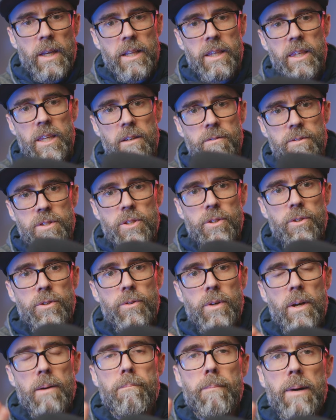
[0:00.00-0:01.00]
it gives
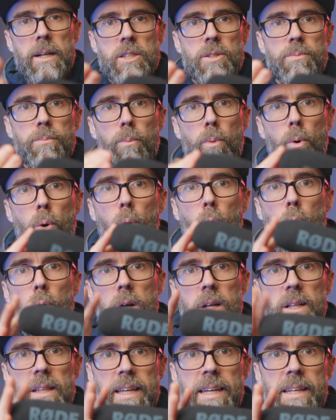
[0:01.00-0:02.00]
you a much more
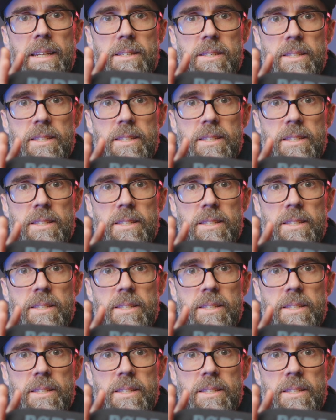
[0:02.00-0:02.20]
cleaner